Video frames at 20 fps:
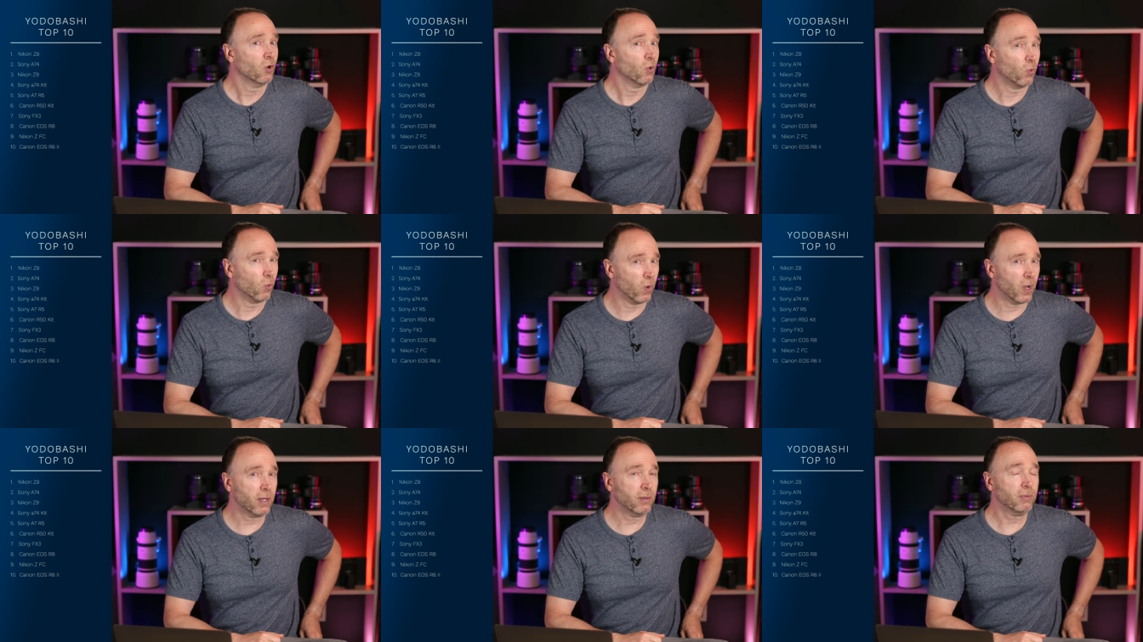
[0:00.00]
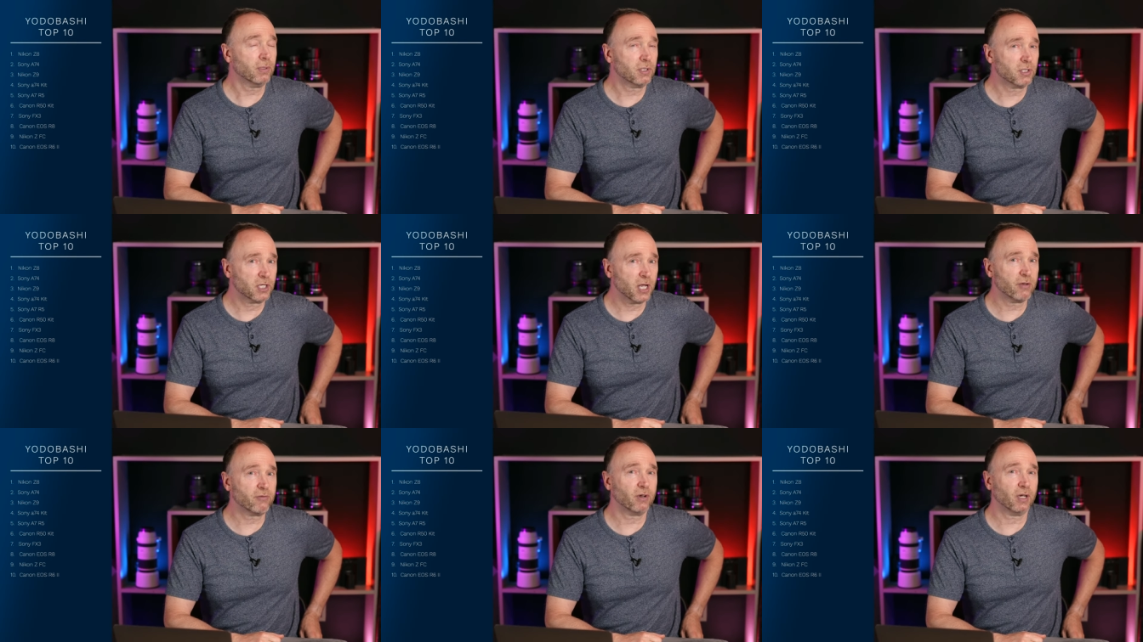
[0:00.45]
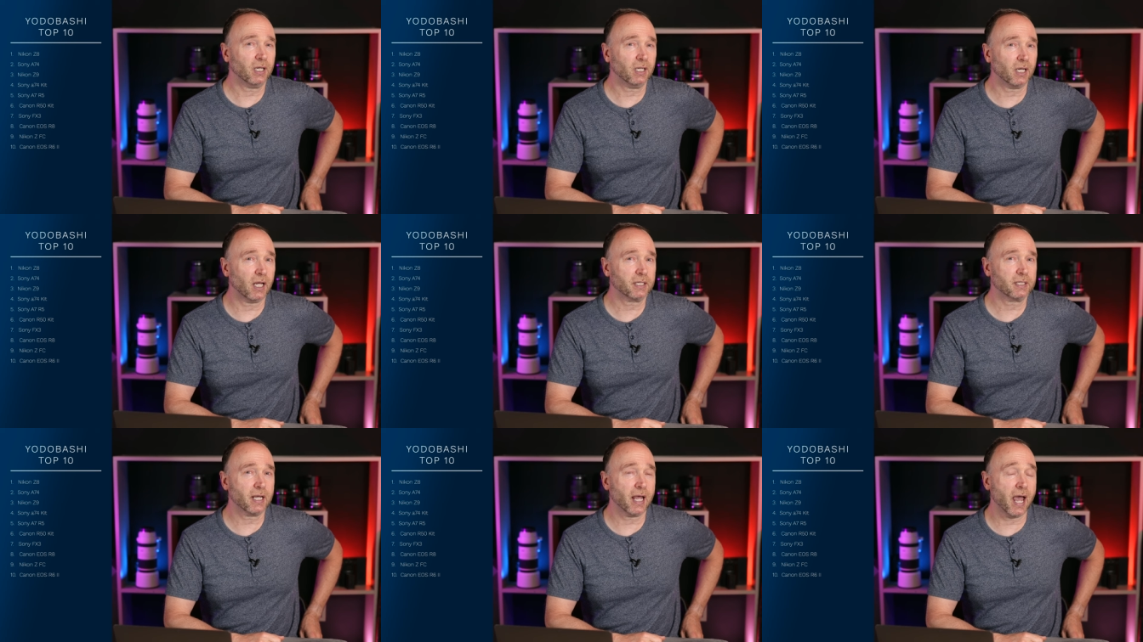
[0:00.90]
we would definitely
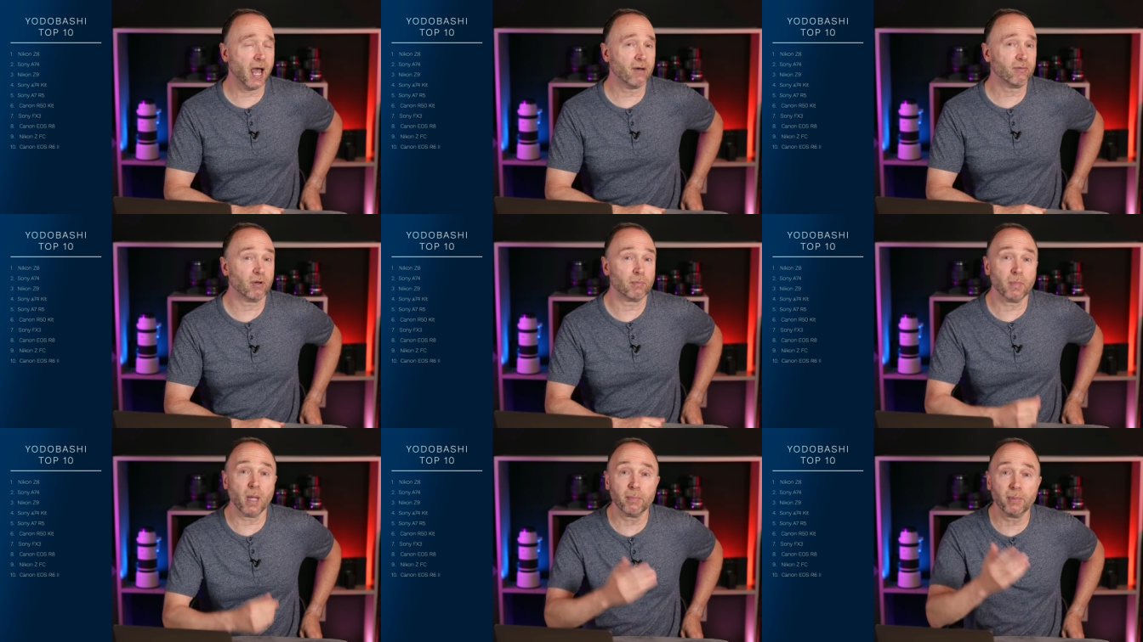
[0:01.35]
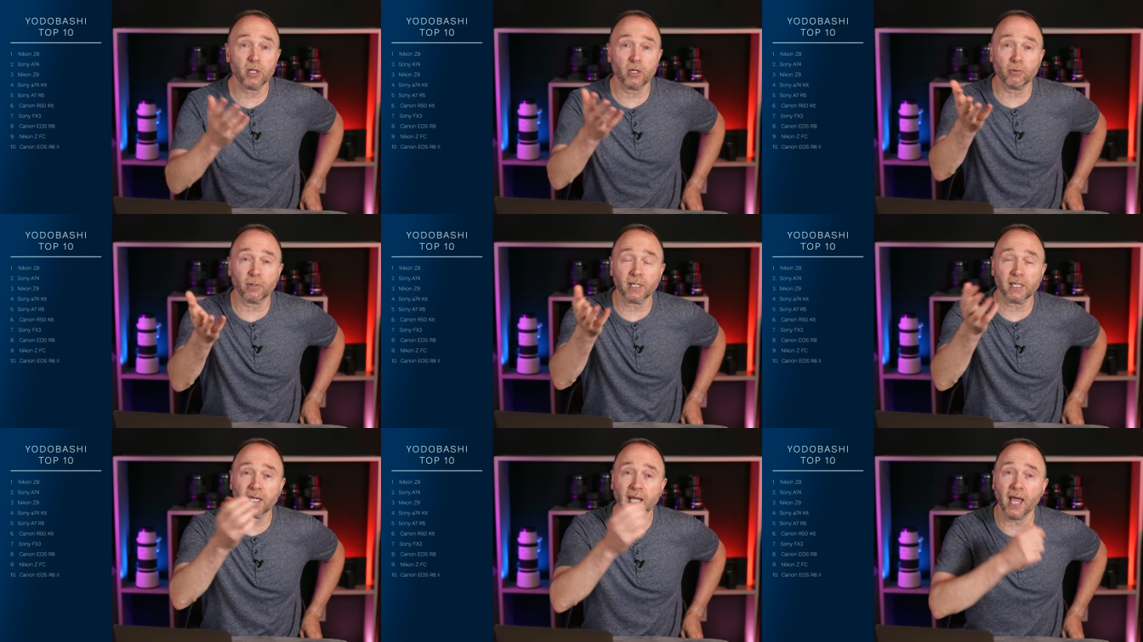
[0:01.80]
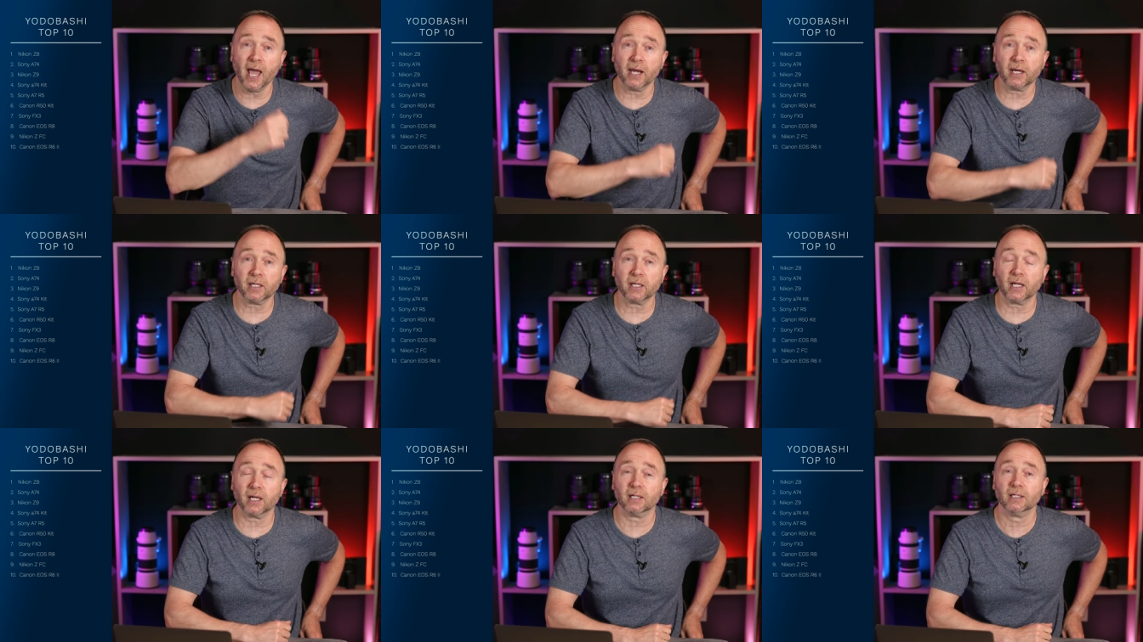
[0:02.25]
like to have it. Maybe you're in
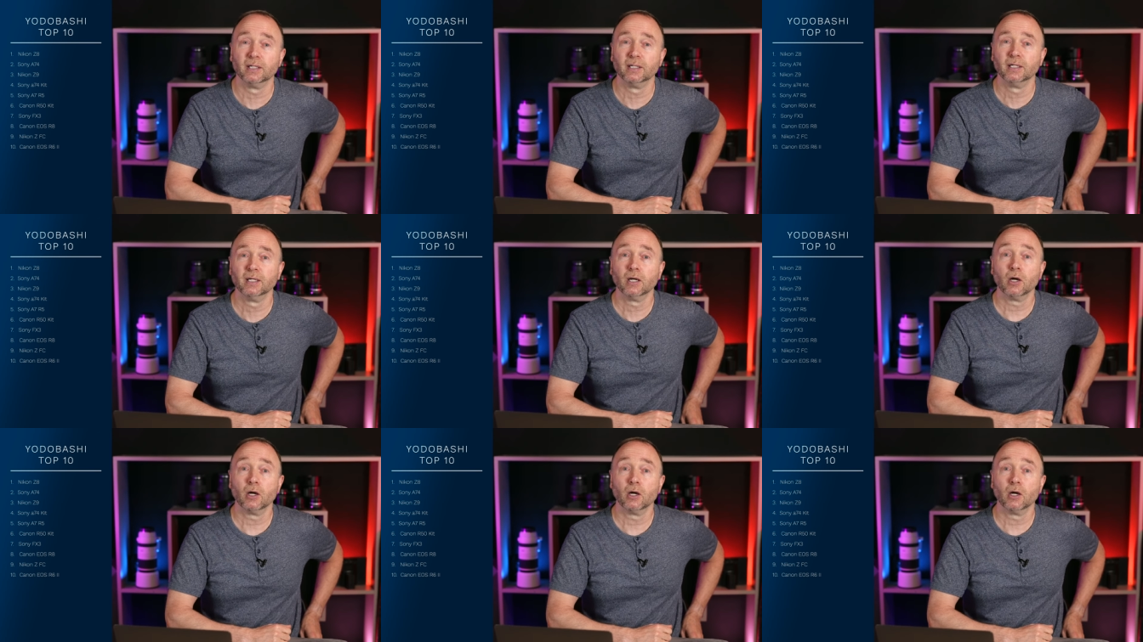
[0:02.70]
Canada.